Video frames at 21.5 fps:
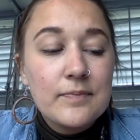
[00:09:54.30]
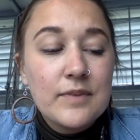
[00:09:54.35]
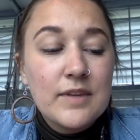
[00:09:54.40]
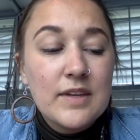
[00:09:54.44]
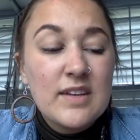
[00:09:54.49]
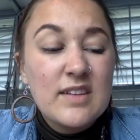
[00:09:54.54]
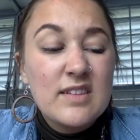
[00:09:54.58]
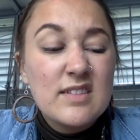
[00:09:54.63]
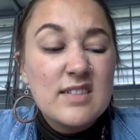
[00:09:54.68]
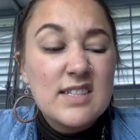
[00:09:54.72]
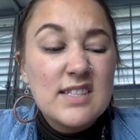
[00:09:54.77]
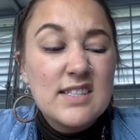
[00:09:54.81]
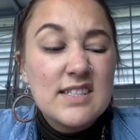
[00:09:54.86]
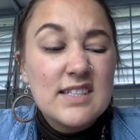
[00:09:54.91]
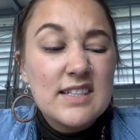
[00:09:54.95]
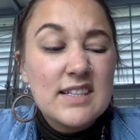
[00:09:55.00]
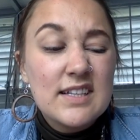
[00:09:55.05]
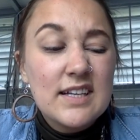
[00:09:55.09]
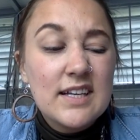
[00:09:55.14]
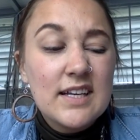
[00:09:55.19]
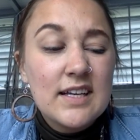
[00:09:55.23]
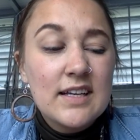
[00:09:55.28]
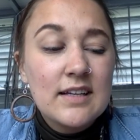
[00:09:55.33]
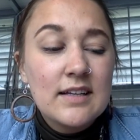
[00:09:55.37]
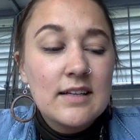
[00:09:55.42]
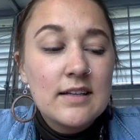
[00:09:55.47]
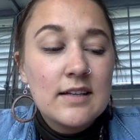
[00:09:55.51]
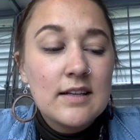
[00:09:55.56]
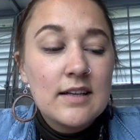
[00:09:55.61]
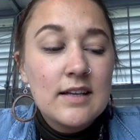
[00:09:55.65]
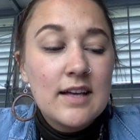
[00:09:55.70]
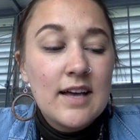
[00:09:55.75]
consistently.
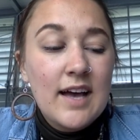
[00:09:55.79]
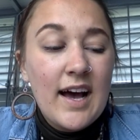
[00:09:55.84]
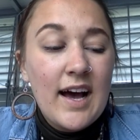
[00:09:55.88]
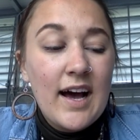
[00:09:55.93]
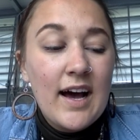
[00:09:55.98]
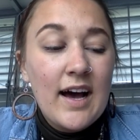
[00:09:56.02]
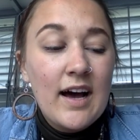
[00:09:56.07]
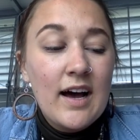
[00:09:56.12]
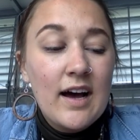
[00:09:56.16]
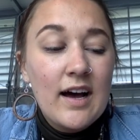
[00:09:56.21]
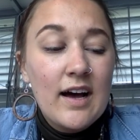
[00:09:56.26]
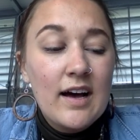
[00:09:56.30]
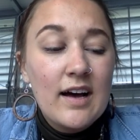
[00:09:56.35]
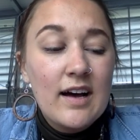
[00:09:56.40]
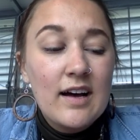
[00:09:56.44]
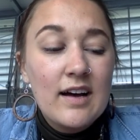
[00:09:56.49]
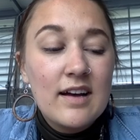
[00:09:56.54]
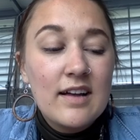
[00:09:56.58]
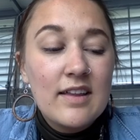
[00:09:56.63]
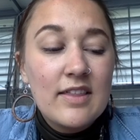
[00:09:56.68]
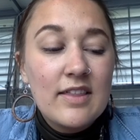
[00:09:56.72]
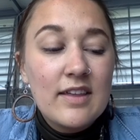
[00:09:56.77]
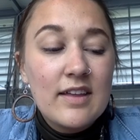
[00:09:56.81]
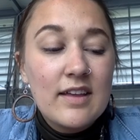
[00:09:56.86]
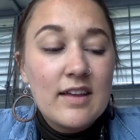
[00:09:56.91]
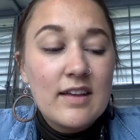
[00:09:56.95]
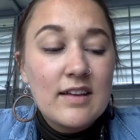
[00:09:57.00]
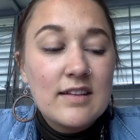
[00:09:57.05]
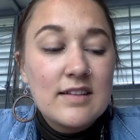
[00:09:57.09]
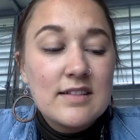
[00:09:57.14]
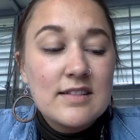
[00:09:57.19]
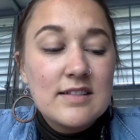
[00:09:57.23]

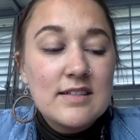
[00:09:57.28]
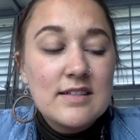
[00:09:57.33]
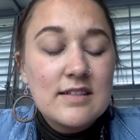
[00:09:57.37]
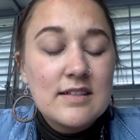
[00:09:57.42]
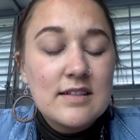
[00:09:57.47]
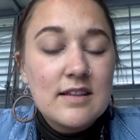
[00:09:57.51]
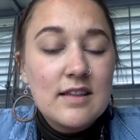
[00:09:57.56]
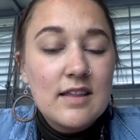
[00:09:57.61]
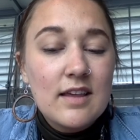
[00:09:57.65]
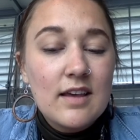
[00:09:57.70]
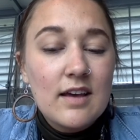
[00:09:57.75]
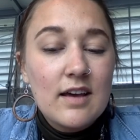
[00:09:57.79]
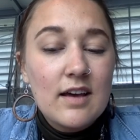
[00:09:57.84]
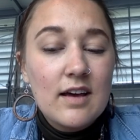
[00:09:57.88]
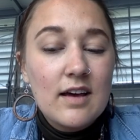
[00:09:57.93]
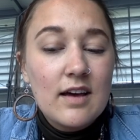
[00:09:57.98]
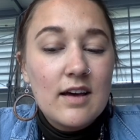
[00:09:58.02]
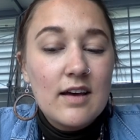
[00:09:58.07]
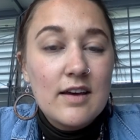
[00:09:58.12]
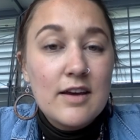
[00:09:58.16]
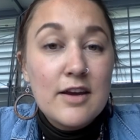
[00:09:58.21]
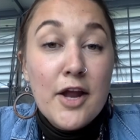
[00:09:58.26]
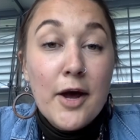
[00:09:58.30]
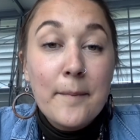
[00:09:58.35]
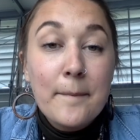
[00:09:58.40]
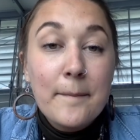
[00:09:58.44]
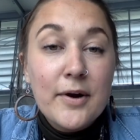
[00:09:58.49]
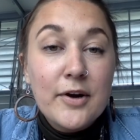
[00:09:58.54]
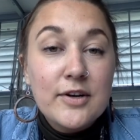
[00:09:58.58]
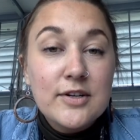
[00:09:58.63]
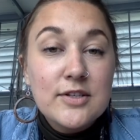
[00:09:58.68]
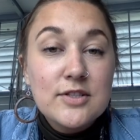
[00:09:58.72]
The the
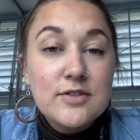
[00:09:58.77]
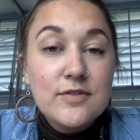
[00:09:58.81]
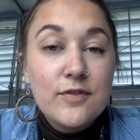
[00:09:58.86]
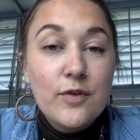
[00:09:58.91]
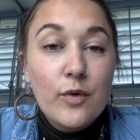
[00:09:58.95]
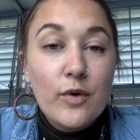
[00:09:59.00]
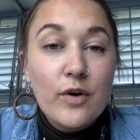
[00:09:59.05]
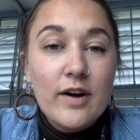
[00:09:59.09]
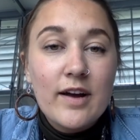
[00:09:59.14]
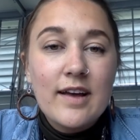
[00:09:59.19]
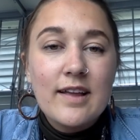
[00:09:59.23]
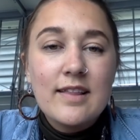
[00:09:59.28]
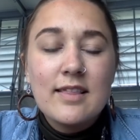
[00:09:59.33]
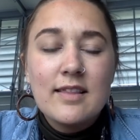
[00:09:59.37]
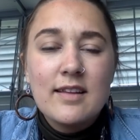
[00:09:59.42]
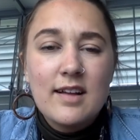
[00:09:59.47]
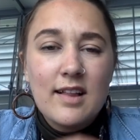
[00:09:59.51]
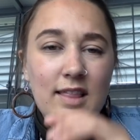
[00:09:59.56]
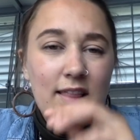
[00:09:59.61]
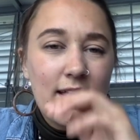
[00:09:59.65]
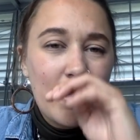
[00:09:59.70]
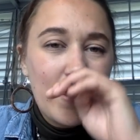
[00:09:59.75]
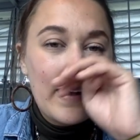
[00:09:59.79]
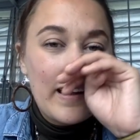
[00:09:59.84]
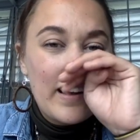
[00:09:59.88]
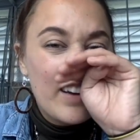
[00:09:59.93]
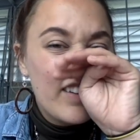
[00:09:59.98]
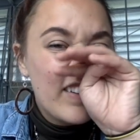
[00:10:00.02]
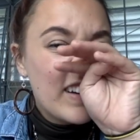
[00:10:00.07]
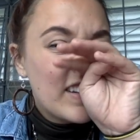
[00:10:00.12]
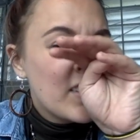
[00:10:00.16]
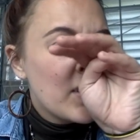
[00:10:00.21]
numbers for it look like
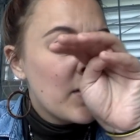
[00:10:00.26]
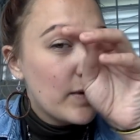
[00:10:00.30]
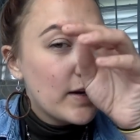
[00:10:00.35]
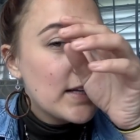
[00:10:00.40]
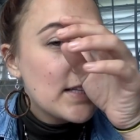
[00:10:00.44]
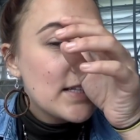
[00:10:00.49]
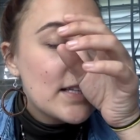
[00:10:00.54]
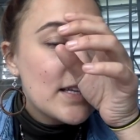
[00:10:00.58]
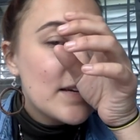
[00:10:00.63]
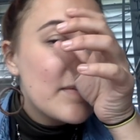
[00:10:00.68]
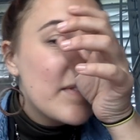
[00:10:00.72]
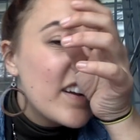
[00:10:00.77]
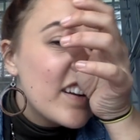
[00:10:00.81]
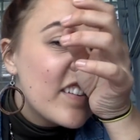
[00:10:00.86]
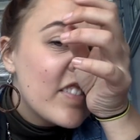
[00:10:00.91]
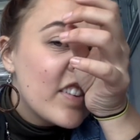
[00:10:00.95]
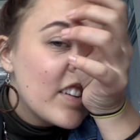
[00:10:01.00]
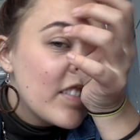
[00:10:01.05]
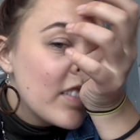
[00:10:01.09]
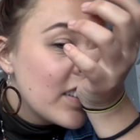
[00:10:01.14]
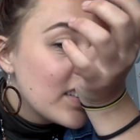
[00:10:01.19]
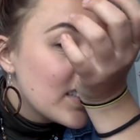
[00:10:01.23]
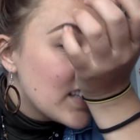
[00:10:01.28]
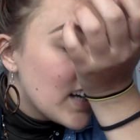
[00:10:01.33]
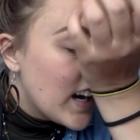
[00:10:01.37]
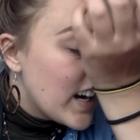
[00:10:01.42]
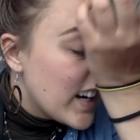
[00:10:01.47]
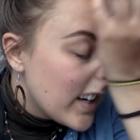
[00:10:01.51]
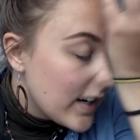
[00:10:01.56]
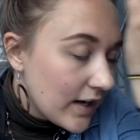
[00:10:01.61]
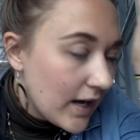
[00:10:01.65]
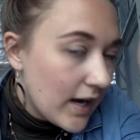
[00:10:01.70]
about twice the amount of people died in